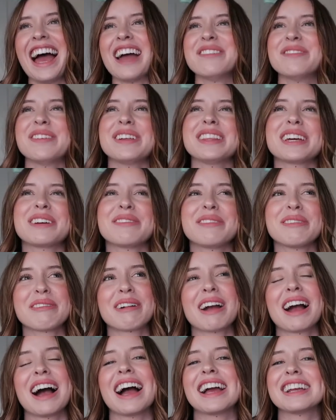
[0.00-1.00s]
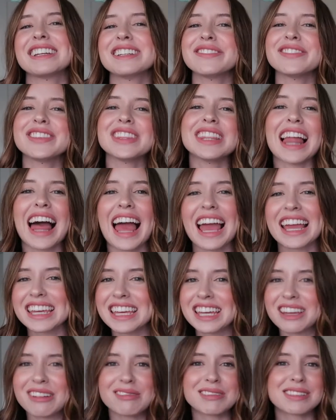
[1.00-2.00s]
I felt like we were kind of
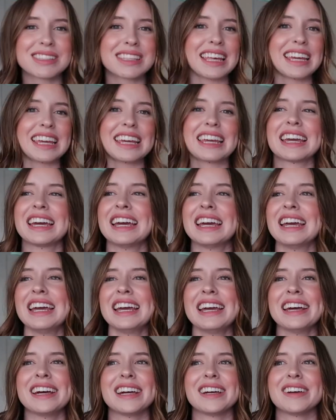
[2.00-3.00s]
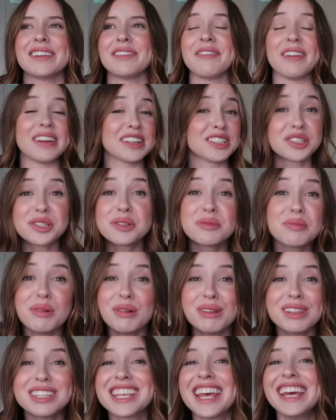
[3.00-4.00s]
lacking was like
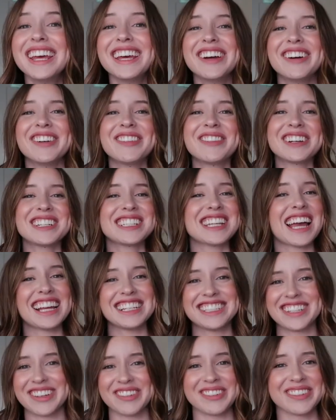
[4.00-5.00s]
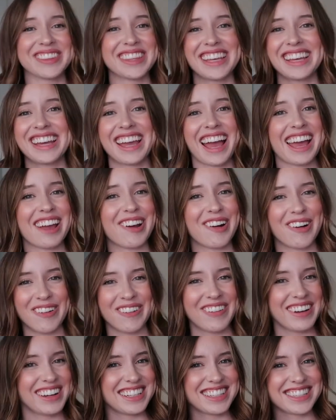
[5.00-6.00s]
vegetables, which I don't think I
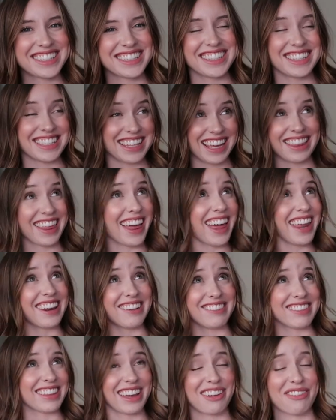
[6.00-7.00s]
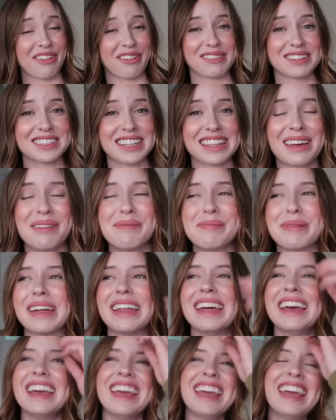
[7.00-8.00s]
always say that. I don't think I've ever said that, but
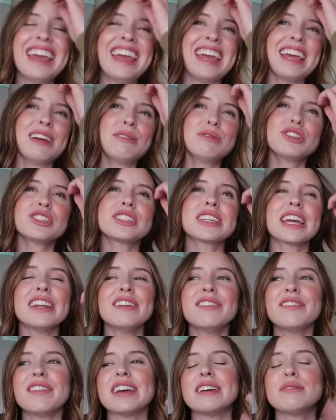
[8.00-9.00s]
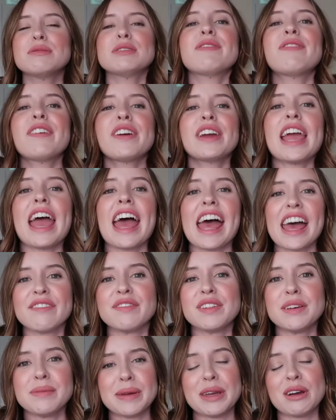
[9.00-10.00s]
it was just kind of, it was a very
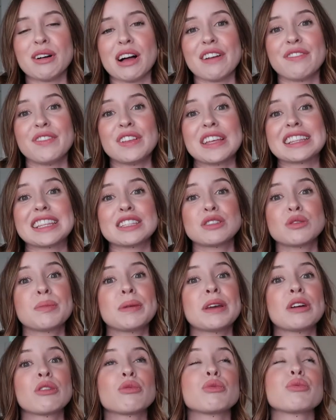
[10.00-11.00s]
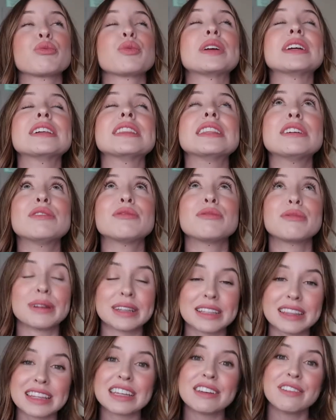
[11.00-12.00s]
heavy meal. I feel like this would be a really,
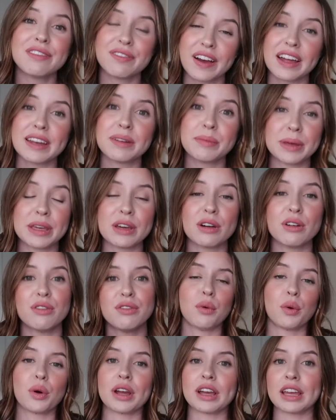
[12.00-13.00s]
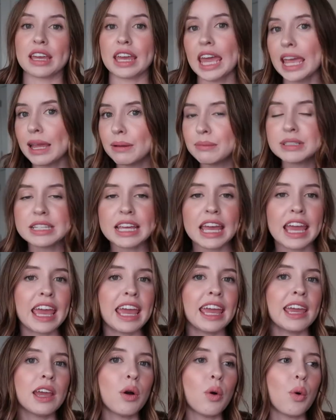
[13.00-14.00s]
really fun meal for a game
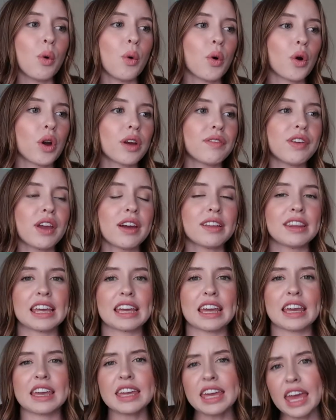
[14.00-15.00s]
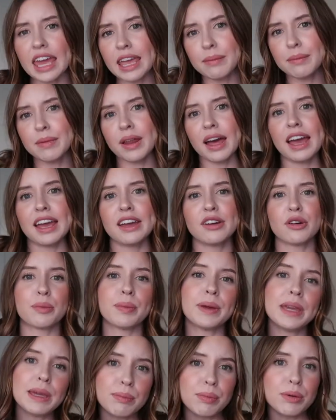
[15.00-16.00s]
day, or if you had like a game night or
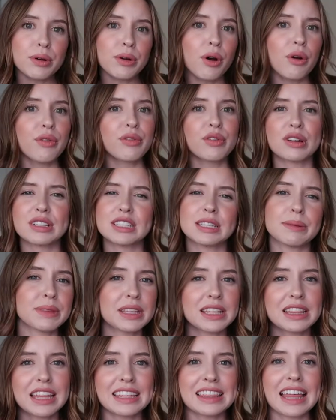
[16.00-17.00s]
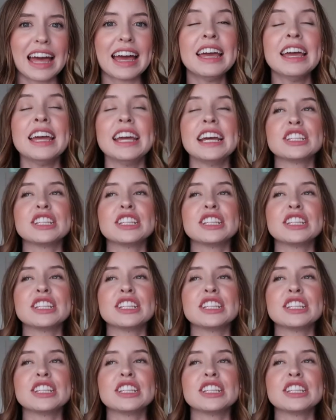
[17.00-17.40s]
people over or something like that.